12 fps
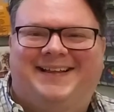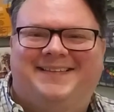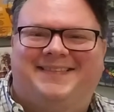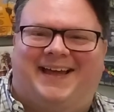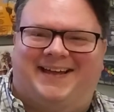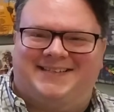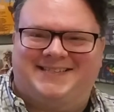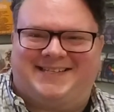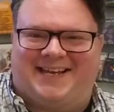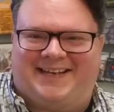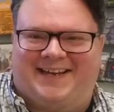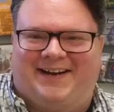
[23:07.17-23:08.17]
Thanks.
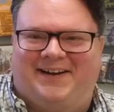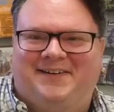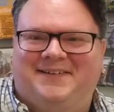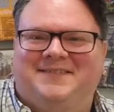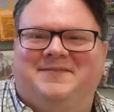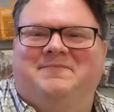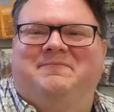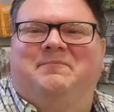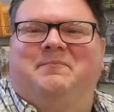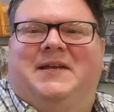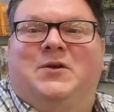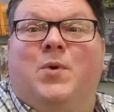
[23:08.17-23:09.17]
Take care.
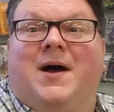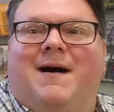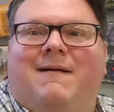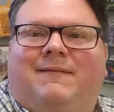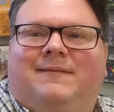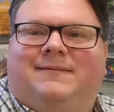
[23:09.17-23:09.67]
Be well.